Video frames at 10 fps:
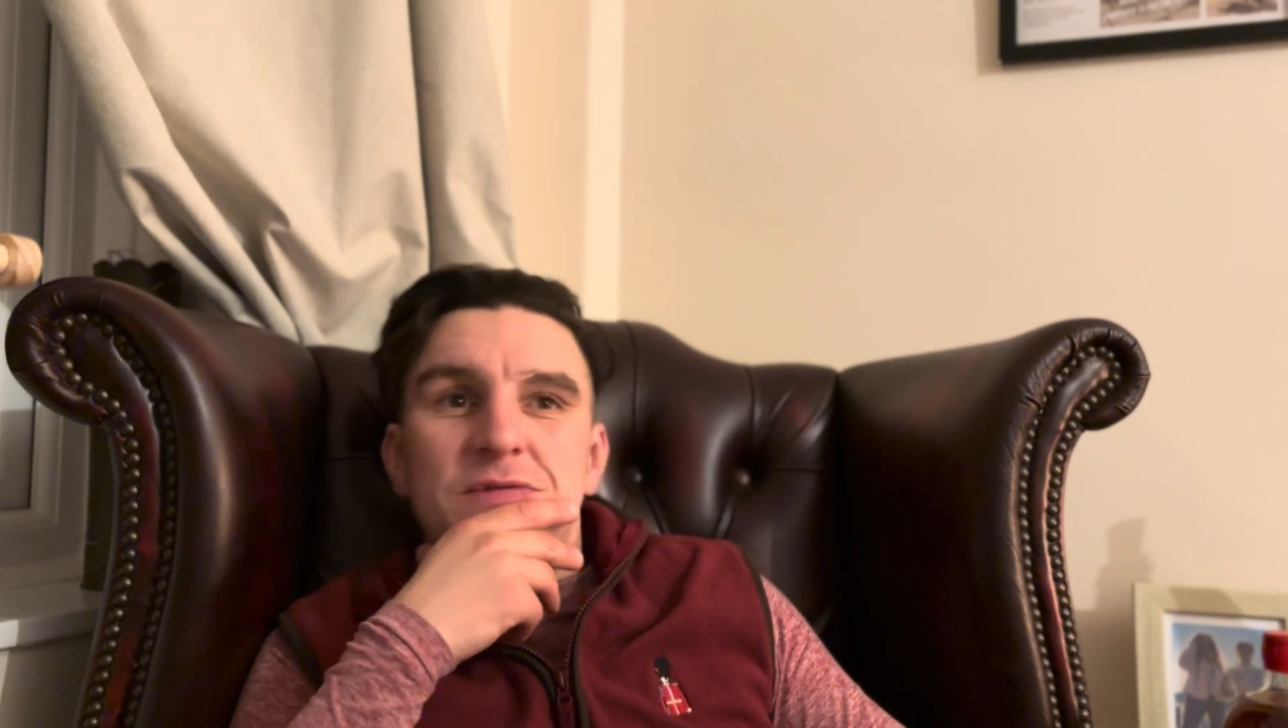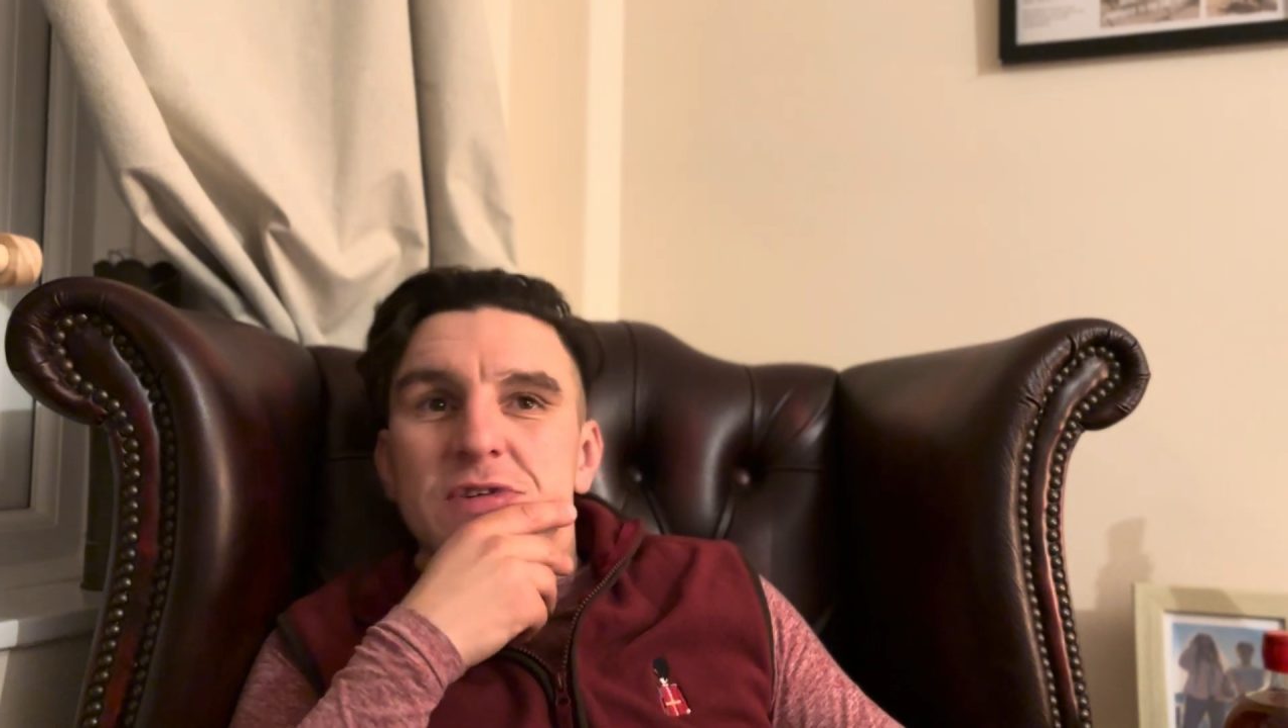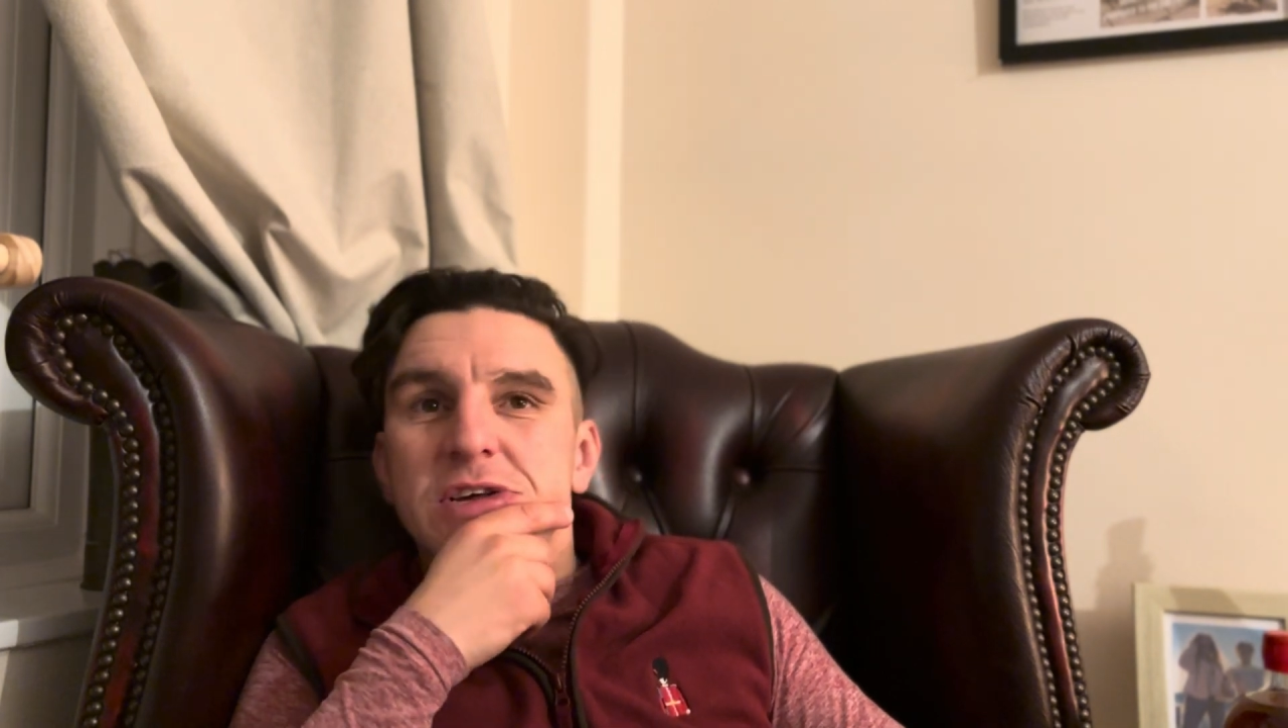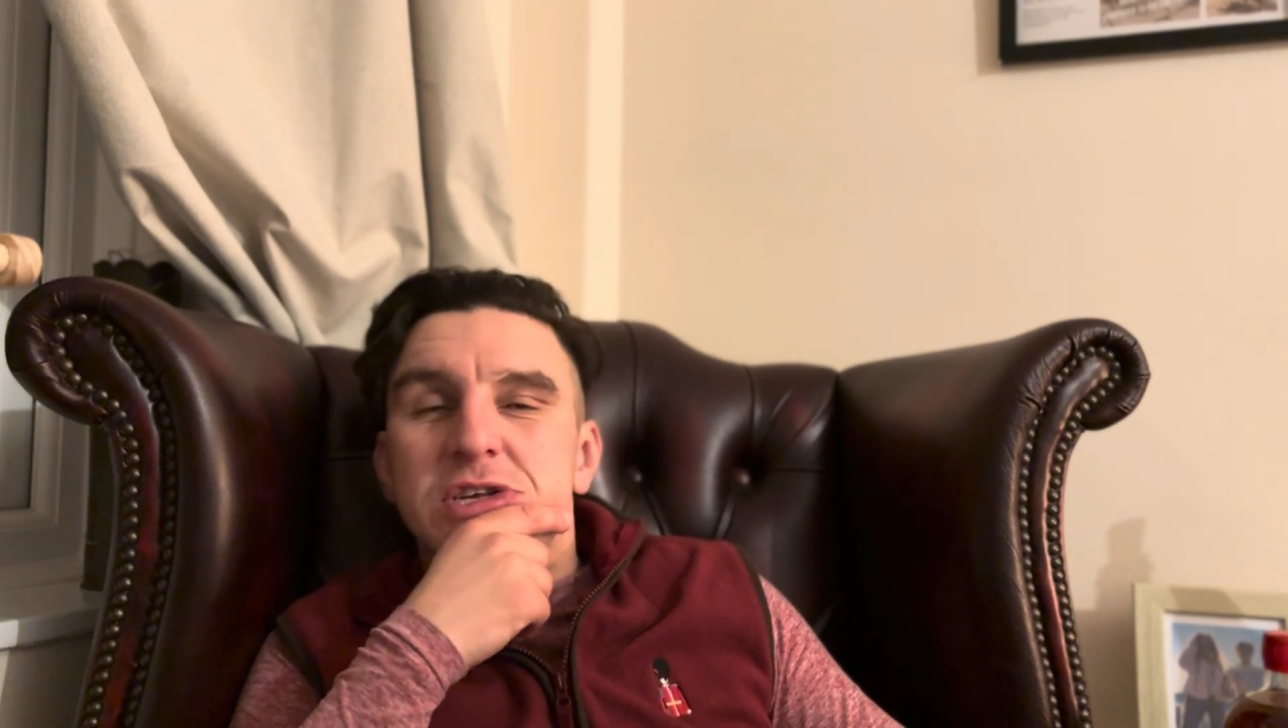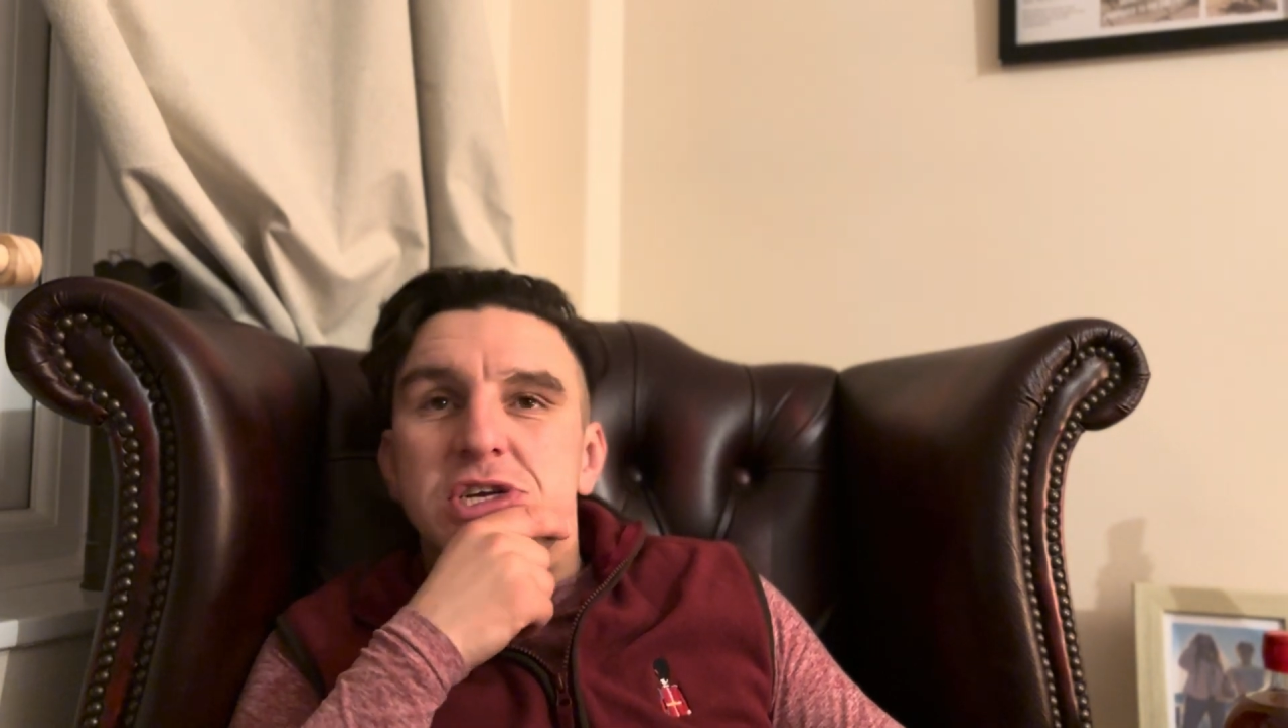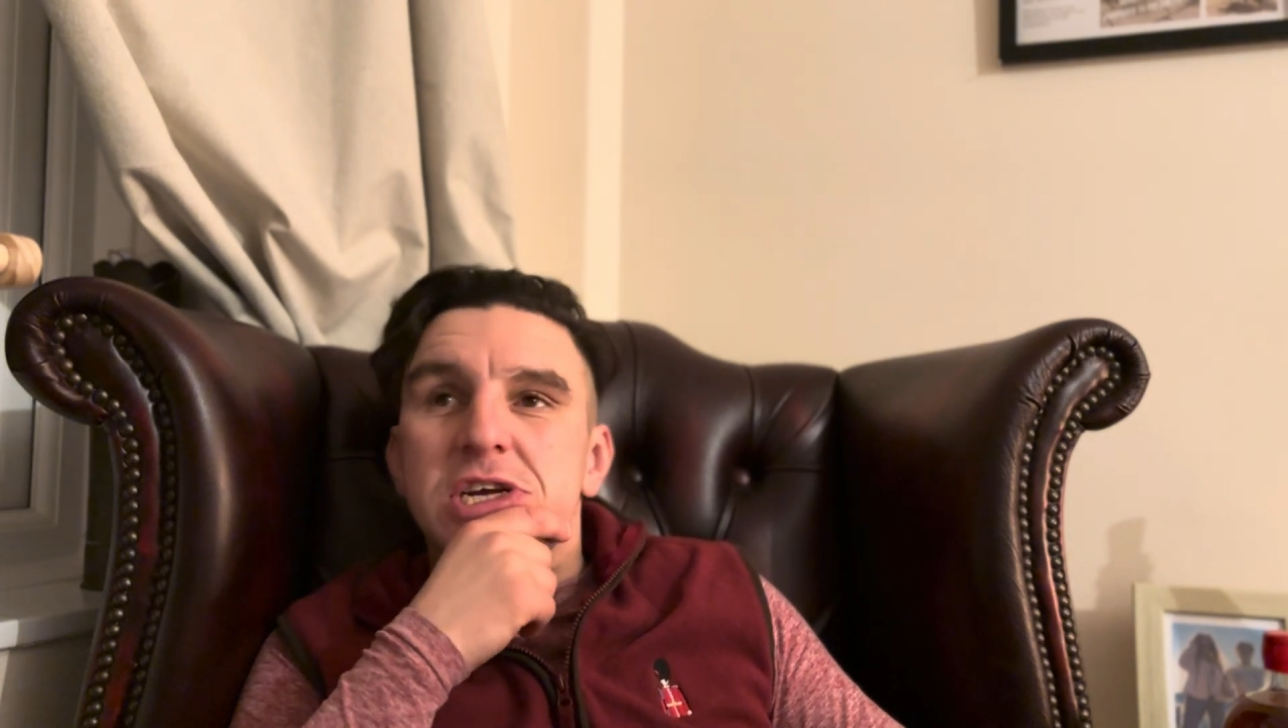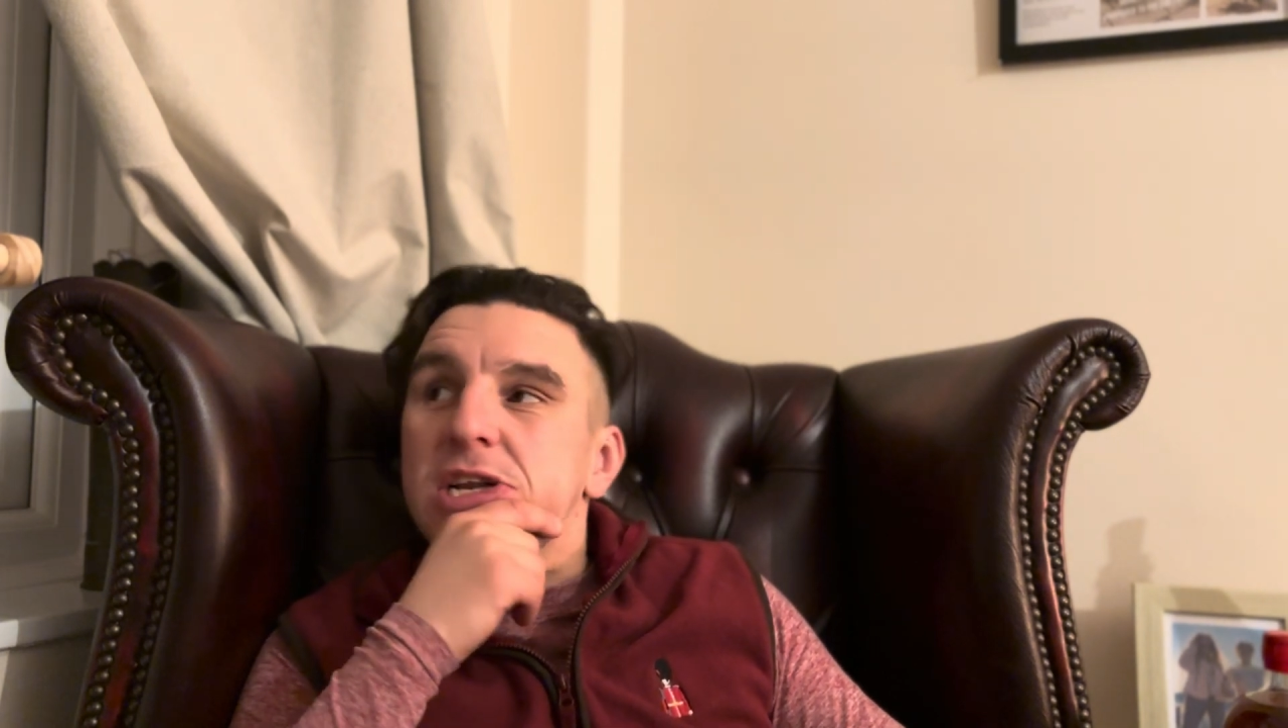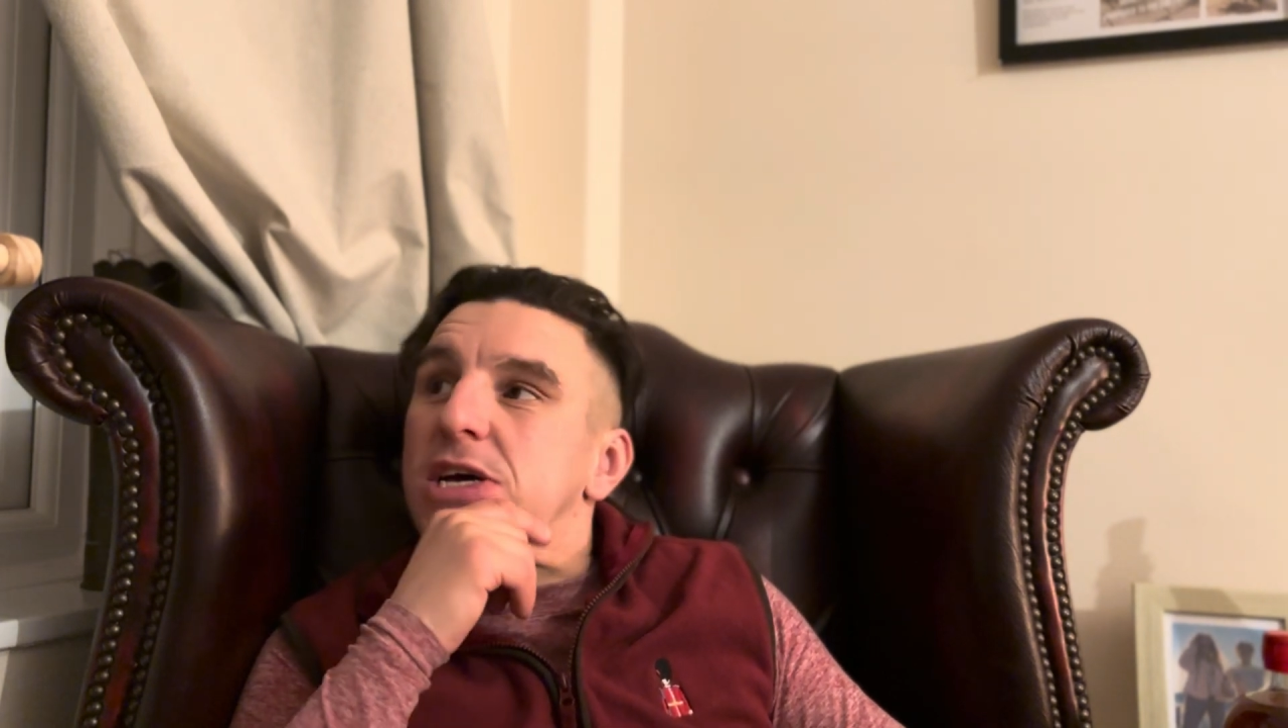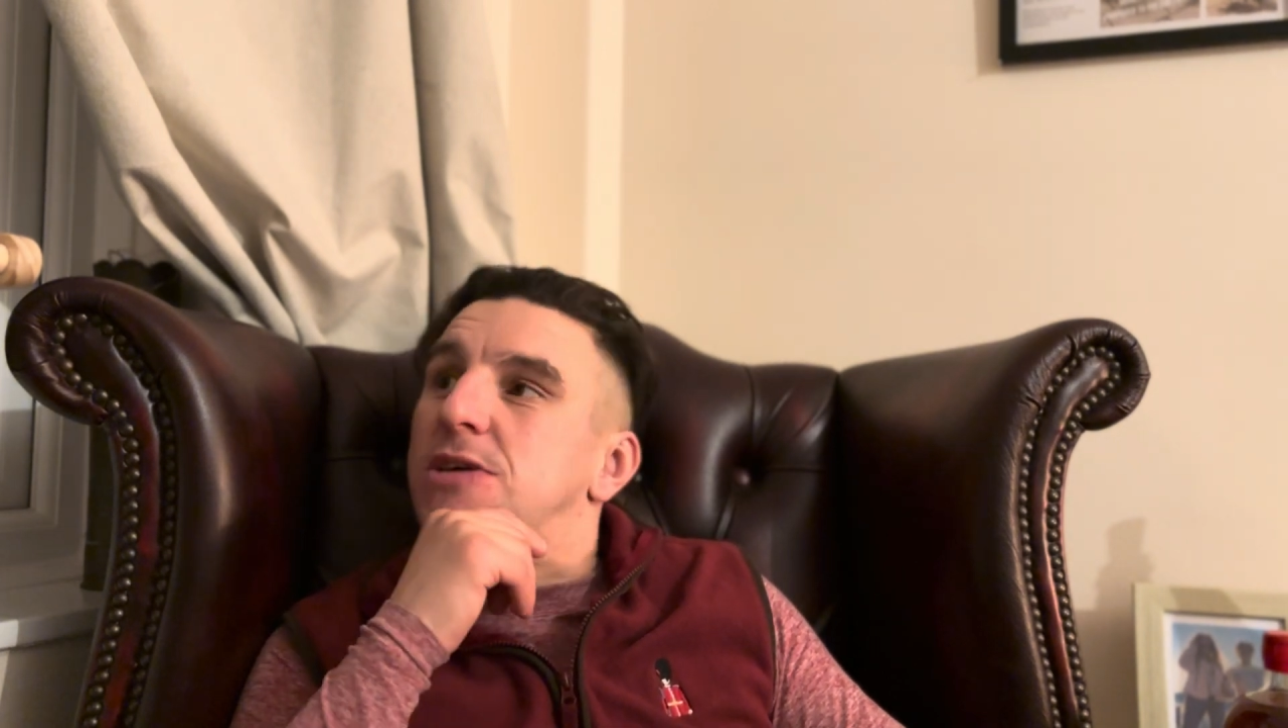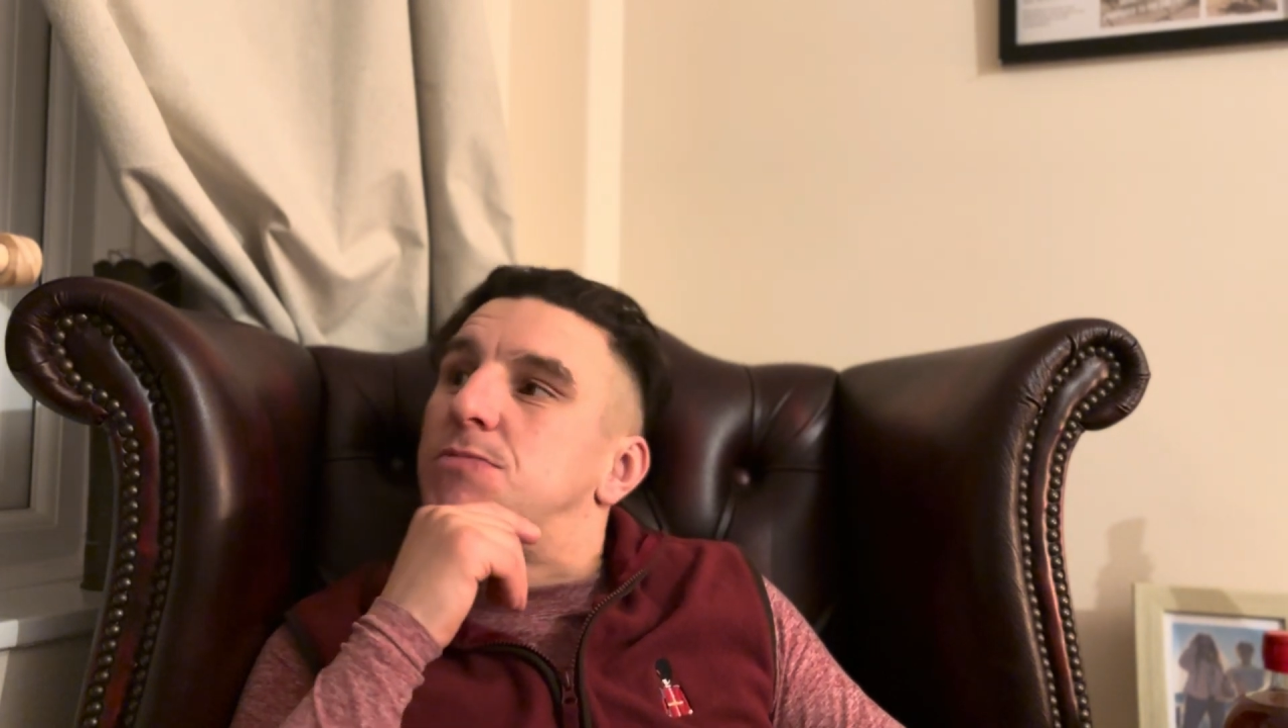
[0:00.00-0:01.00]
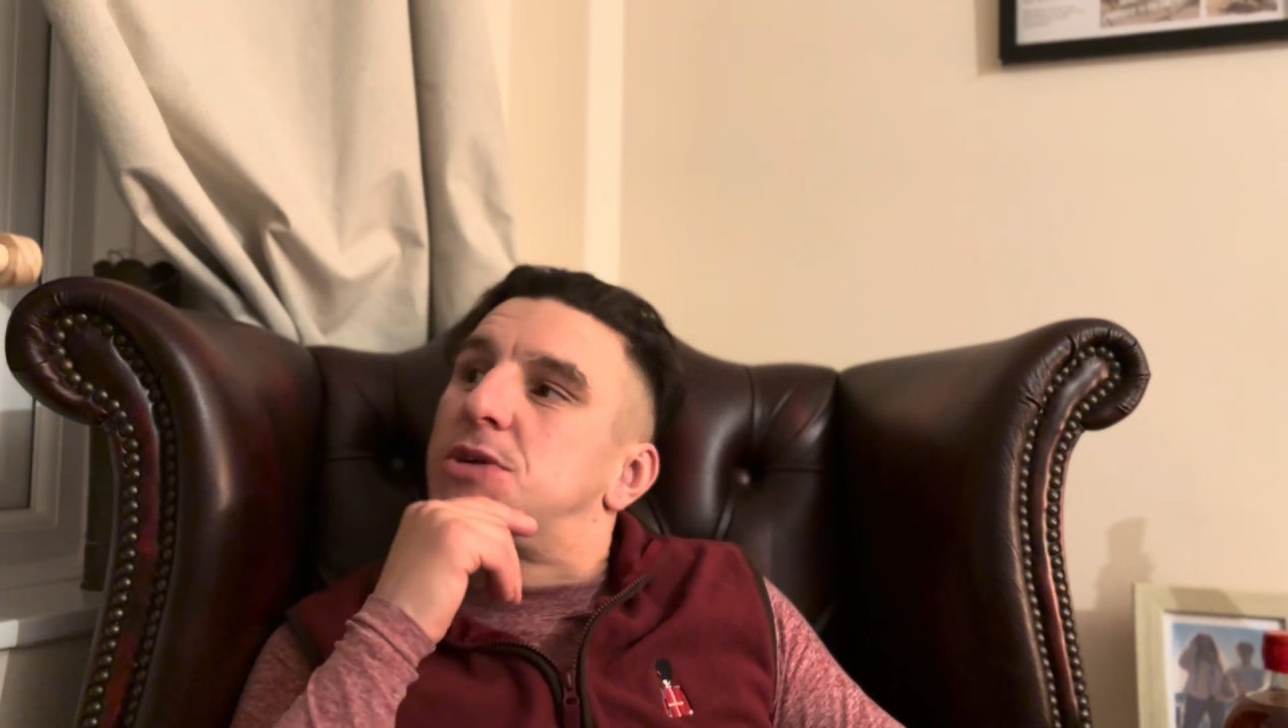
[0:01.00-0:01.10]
fleece gilet